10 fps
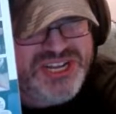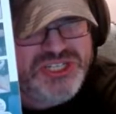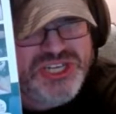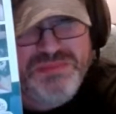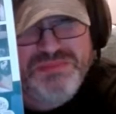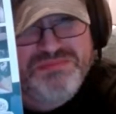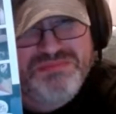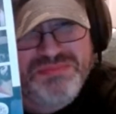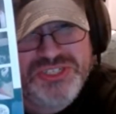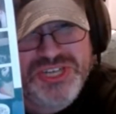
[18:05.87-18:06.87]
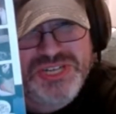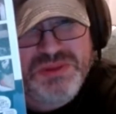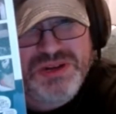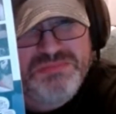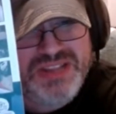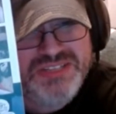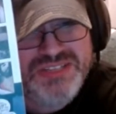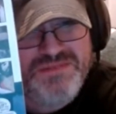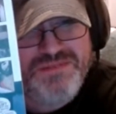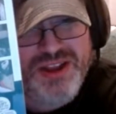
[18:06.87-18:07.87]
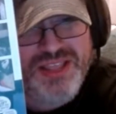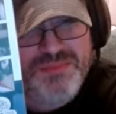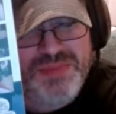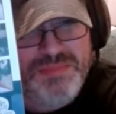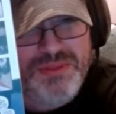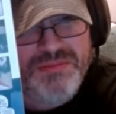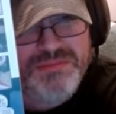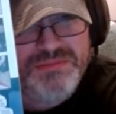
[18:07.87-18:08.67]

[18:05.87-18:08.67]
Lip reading: a ship and she's been basically feeding on people.